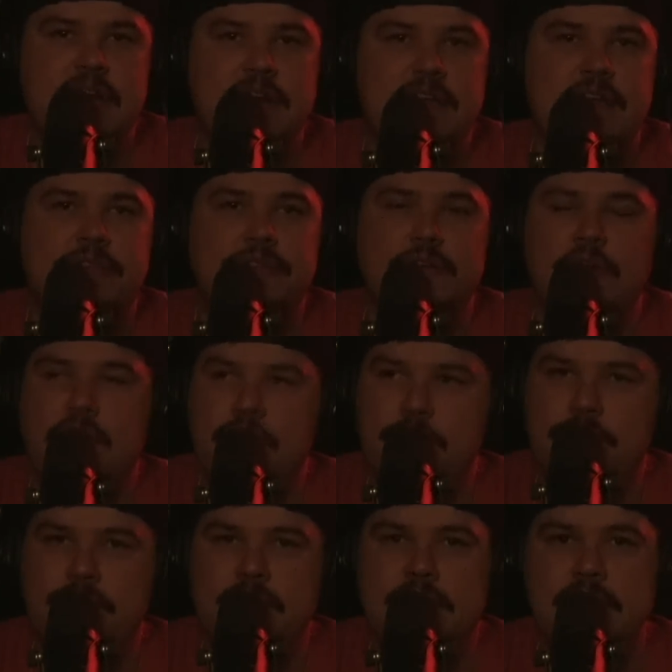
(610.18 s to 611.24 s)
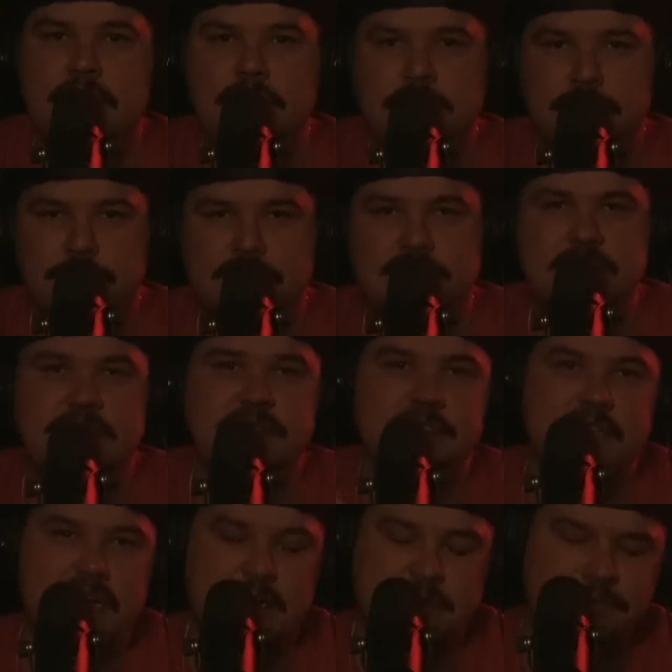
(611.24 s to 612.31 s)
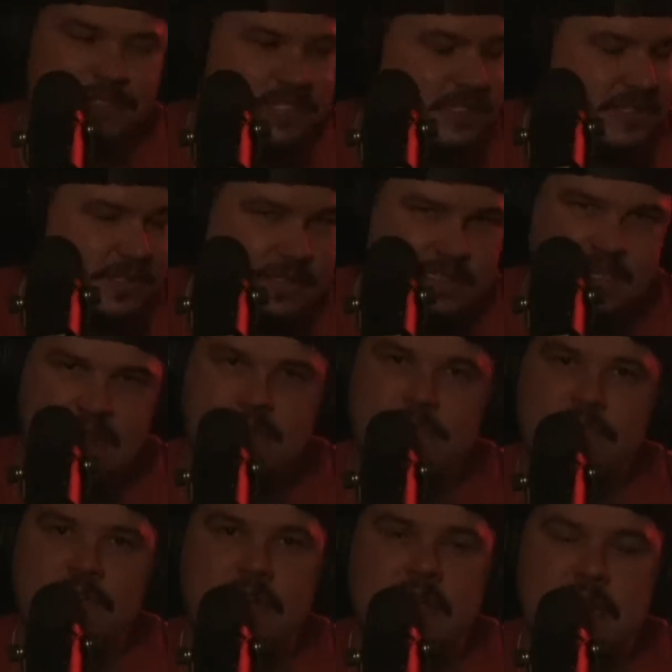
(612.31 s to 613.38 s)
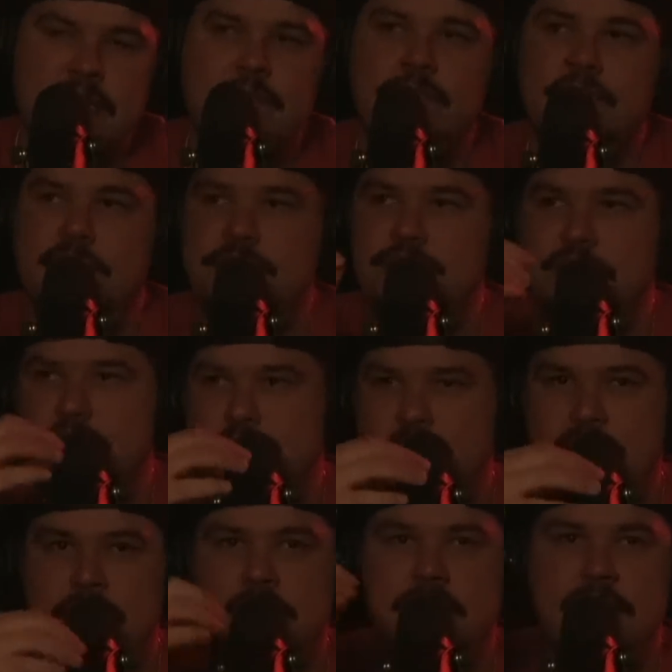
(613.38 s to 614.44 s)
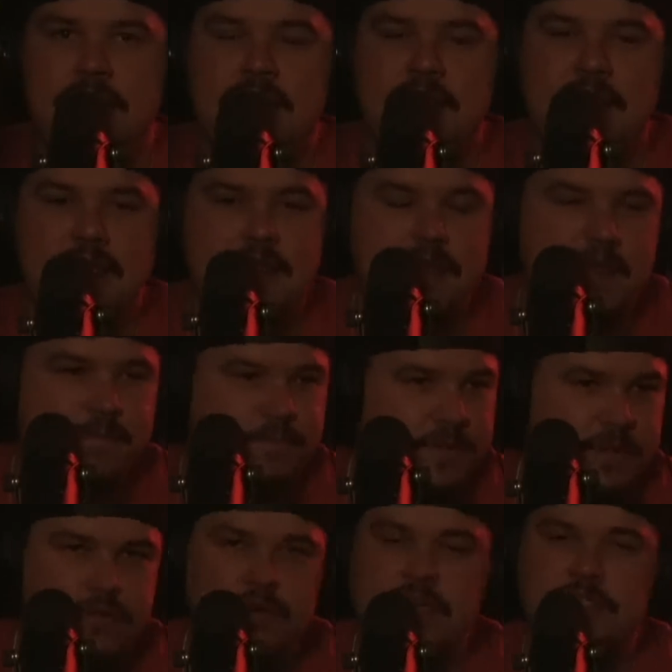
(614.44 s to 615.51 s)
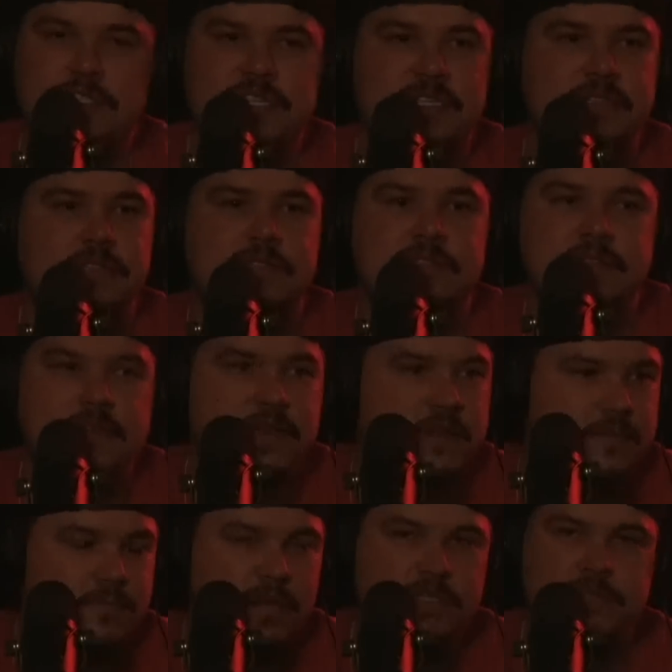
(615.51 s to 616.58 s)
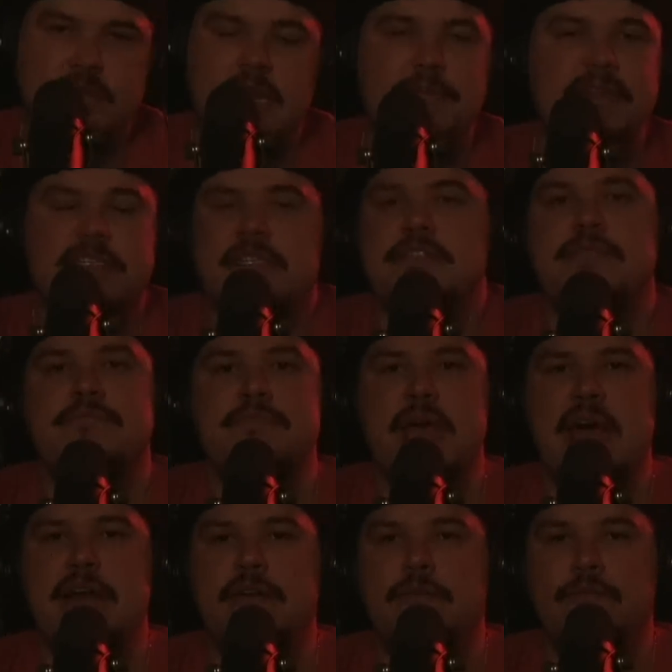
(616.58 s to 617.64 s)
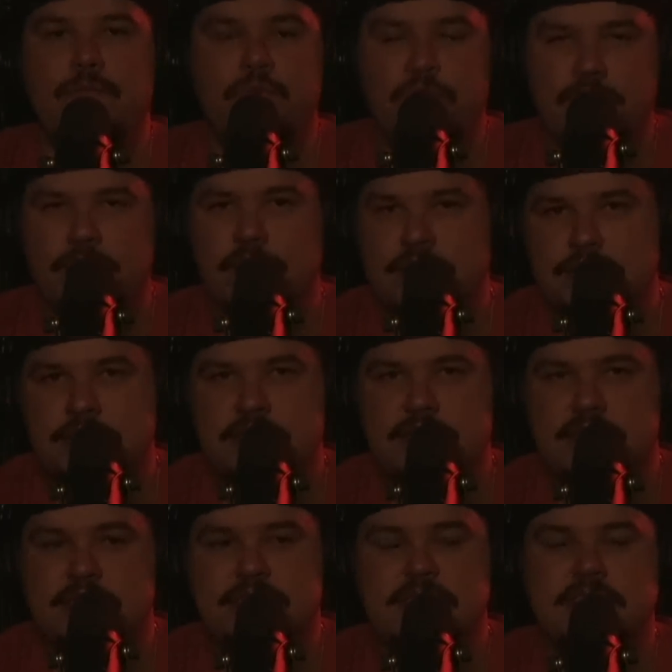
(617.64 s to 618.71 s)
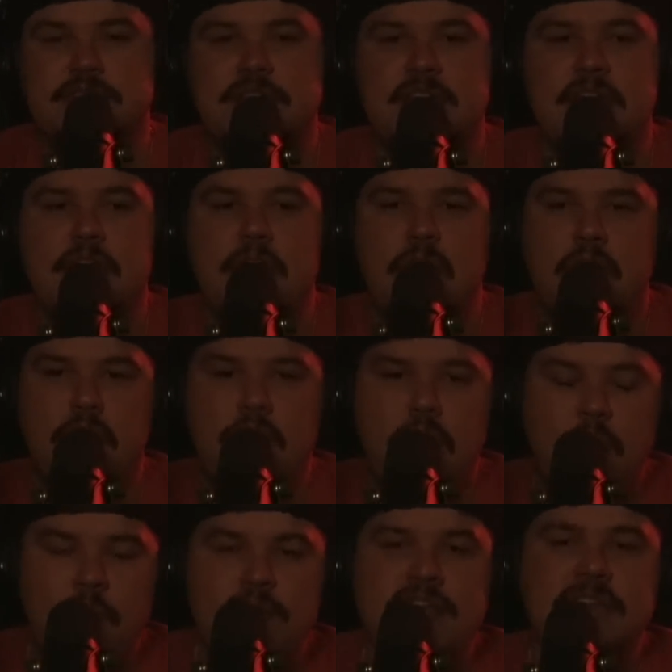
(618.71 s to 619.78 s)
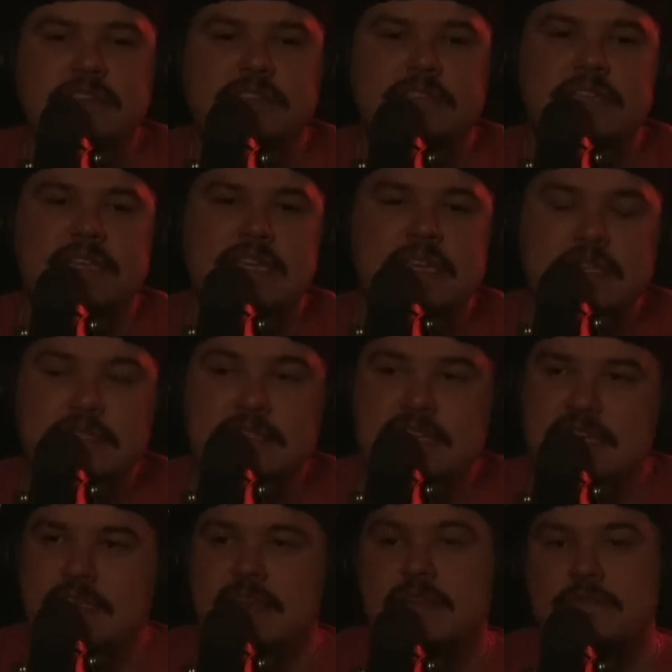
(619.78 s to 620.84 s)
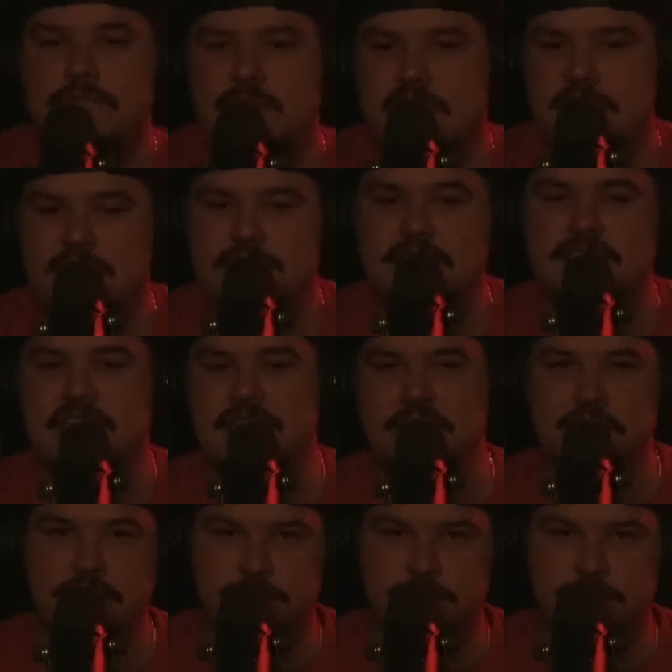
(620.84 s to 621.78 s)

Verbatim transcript: carry out their own twisted desires, which is the same for any religion, right? Agreed. Christians, Muslim, I mean, it doesn't matter what religion it is. It's always easy and convenient to take